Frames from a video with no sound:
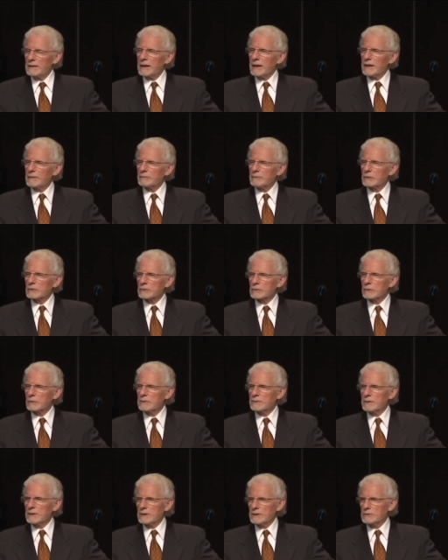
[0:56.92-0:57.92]
Uh, 1
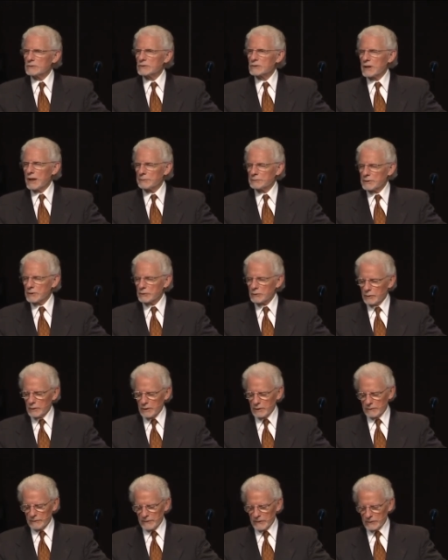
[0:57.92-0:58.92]
Corinthians chapter
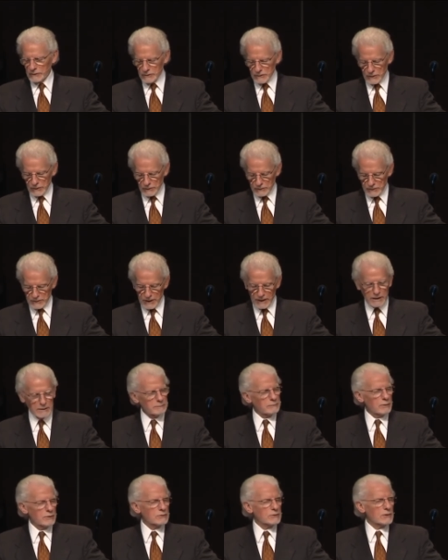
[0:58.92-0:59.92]
12 verse
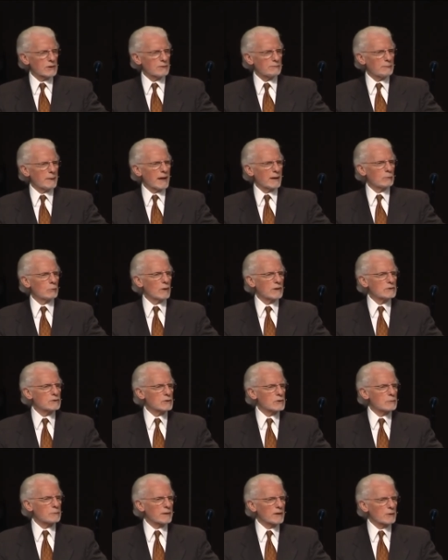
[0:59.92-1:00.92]
13 puts it by one
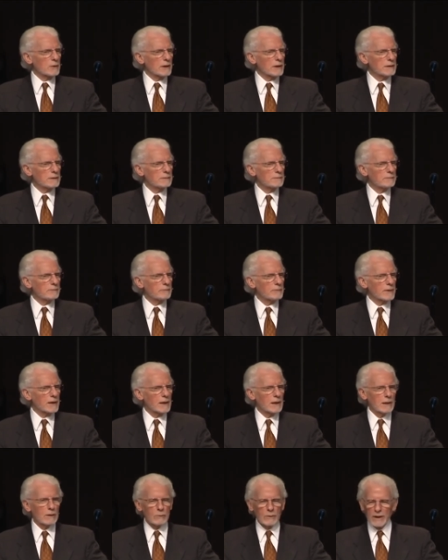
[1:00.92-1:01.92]
spirit
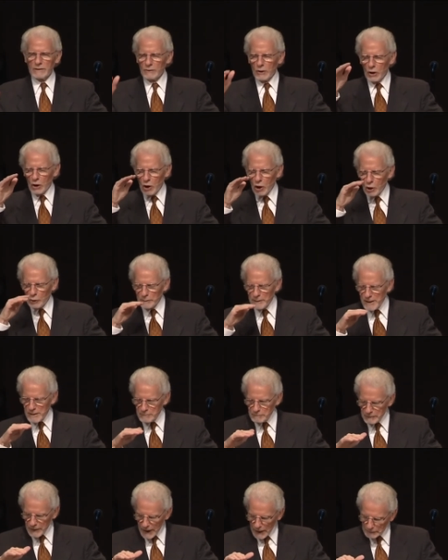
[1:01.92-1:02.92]
we have all
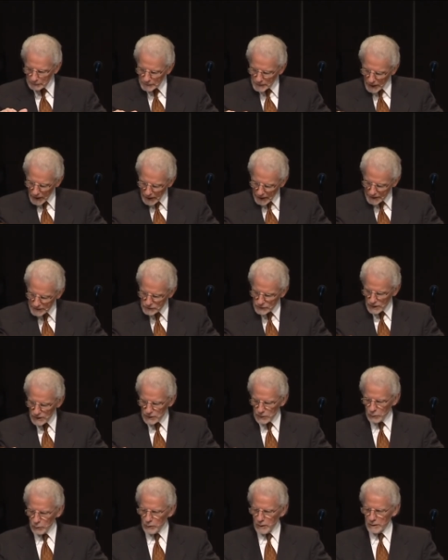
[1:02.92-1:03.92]
been baptized into